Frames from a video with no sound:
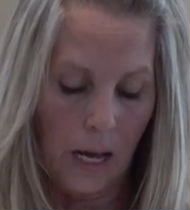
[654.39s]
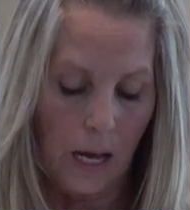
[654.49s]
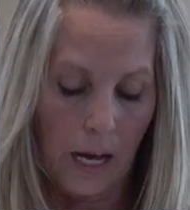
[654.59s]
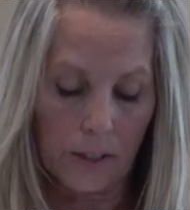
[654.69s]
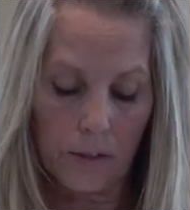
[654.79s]

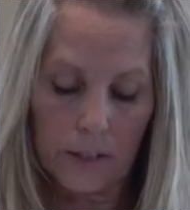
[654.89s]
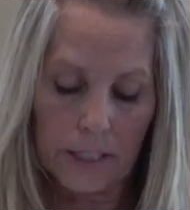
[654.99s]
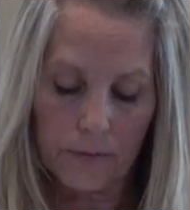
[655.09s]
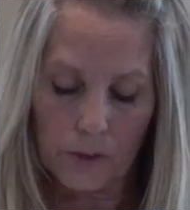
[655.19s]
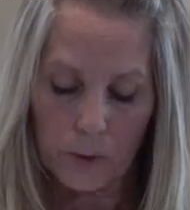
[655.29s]
I know the
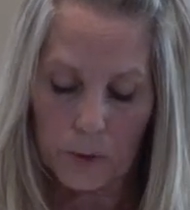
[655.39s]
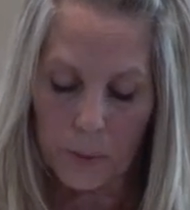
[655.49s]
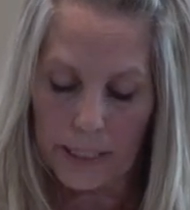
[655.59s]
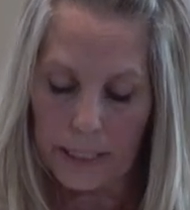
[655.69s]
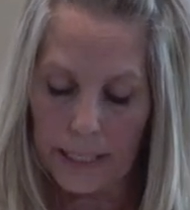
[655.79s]
difference
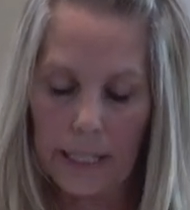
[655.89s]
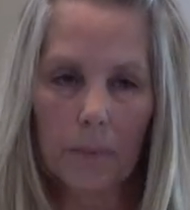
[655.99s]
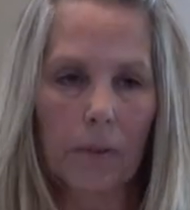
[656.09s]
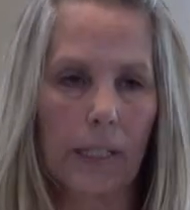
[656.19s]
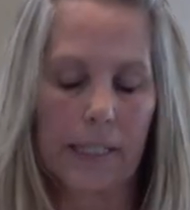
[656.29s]
between
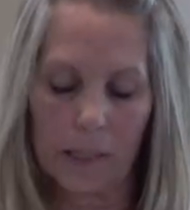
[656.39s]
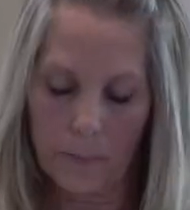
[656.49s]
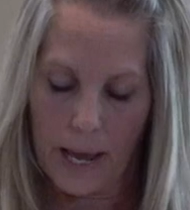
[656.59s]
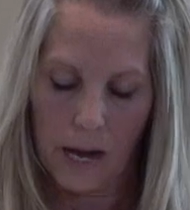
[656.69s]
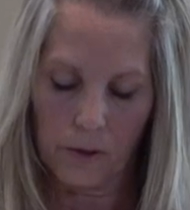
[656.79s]
enabling and
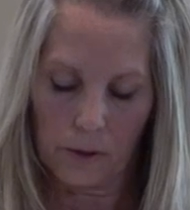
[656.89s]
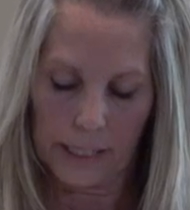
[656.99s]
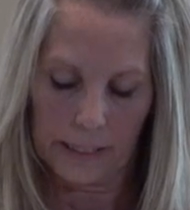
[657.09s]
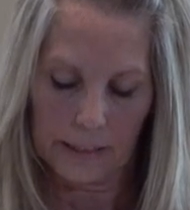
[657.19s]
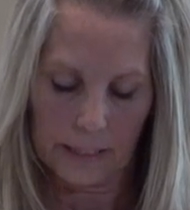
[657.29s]

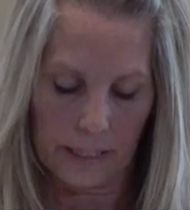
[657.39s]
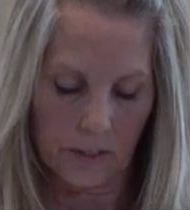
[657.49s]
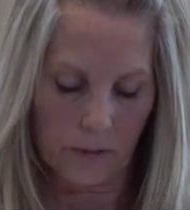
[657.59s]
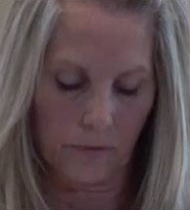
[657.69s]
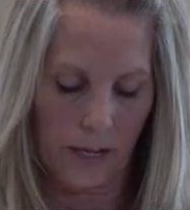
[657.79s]
empowering, and
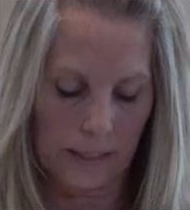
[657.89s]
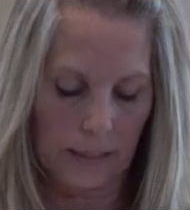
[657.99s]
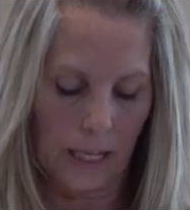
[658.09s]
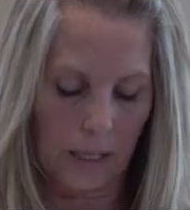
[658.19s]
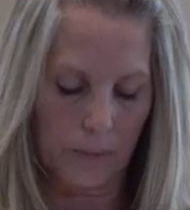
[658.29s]
there's a fine
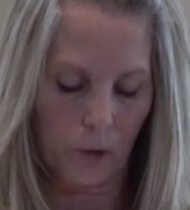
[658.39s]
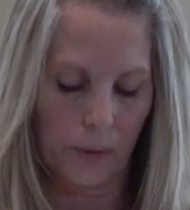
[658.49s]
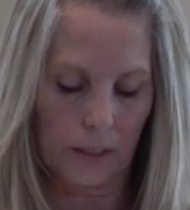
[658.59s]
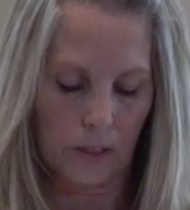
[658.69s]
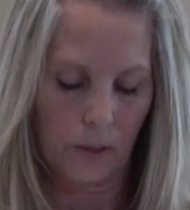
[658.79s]
line
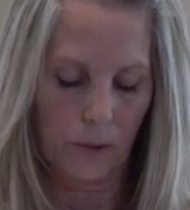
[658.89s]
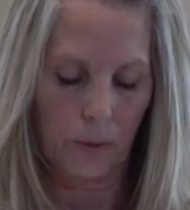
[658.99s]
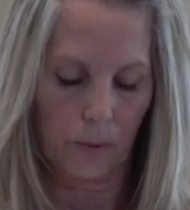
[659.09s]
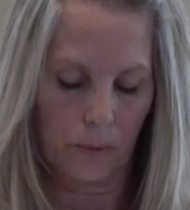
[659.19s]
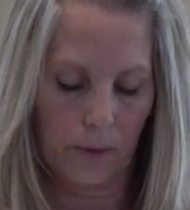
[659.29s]
between the
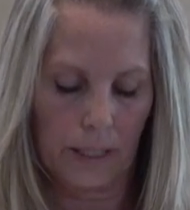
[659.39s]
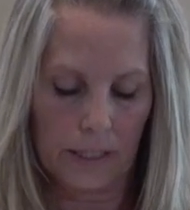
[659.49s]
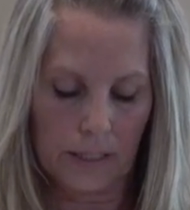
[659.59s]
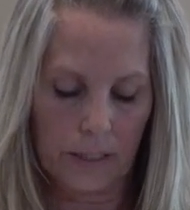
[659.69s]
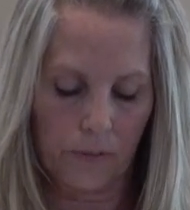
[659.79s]
two, and
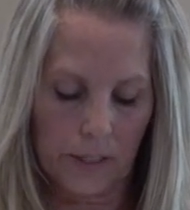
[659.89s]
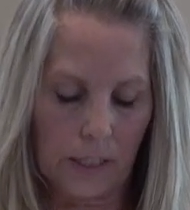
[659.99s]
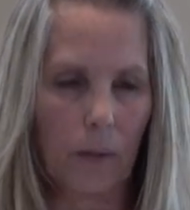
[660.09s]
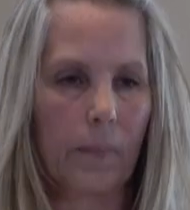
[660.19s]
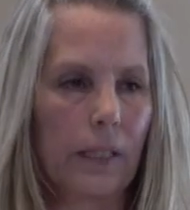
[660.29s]
the difference
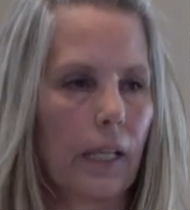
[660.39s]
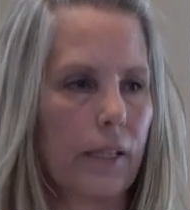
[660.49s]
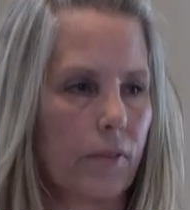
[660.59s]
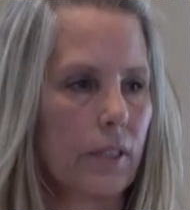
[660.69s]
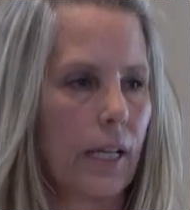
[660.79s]
can mean
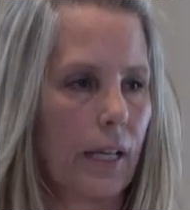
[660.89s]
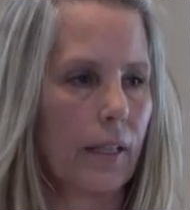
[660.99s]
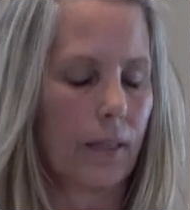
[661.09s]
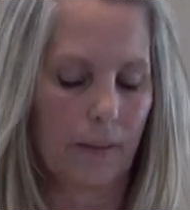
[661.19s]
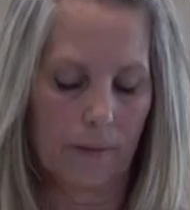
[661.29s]
life or death.